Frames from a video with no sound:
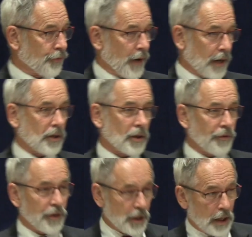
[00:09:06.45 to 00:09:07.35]
Francis of
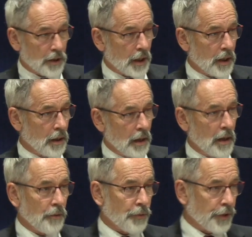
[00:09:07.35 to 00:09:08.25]
Assisi
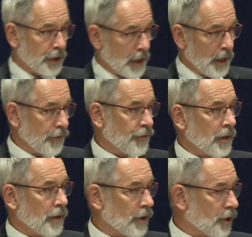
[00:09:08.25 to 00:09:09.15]
receives
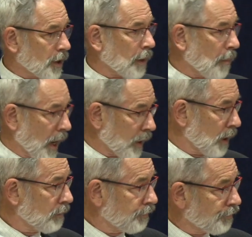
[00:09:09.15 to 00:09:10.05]
the stigmata,
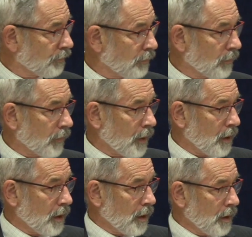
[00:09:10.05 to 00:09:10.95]

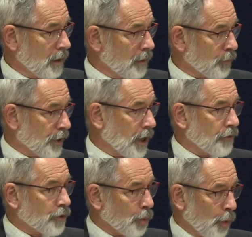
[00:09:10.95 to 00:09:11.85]

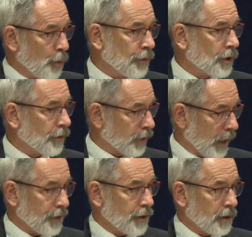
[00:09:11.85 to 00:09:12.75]
receives the wounds of
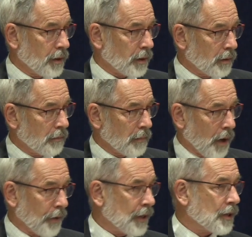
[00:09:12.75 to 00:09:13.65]
Christ
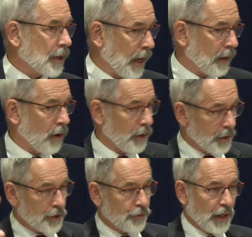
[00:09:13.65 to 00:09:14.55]
on this day, on
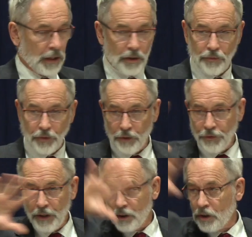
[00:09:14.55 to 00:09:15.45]
this feast for the
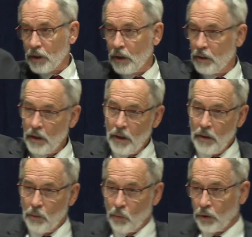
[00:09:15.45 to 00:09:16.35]
Franciscan
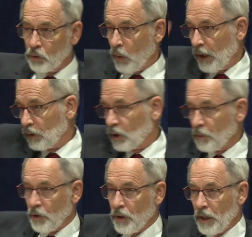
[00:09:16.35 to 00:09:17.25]
worldwide
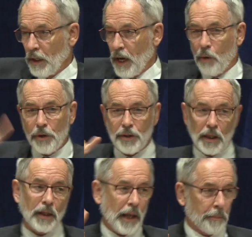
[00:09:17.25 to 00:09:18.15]
community. And I always
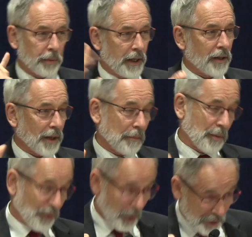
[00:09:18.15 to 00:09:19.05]
think of that play because I
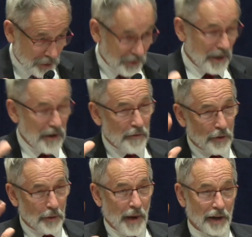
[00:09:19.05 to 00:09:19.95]
performed it
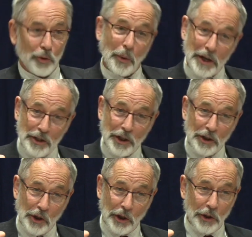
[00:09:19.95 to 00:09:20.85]
for about
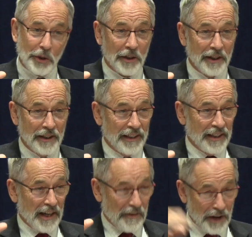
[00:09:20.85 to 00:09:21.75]
26 years.
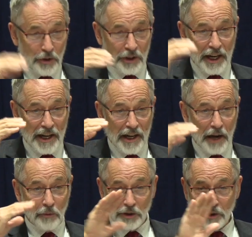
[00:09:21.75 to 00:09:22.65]
Eventually,
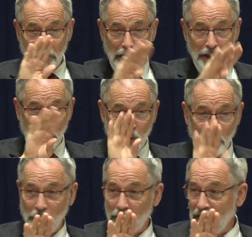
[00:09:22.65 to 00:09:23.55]
I was young and
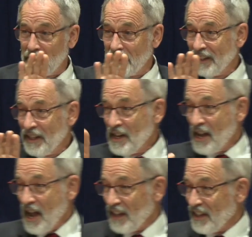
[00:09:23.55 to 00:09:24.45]
good looking,
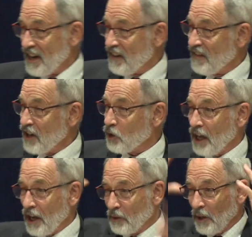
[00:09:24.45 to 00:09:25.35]
and then eventually
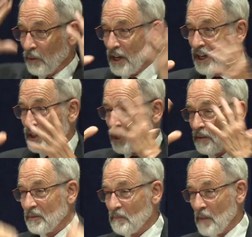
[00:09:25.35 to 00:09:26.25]
I had to wear wigs
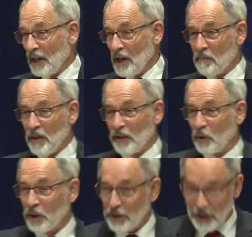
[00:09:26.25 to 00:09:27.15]
and makeup and
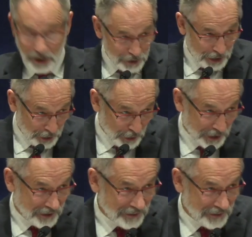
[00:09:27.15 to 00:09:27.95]
look as young as I could.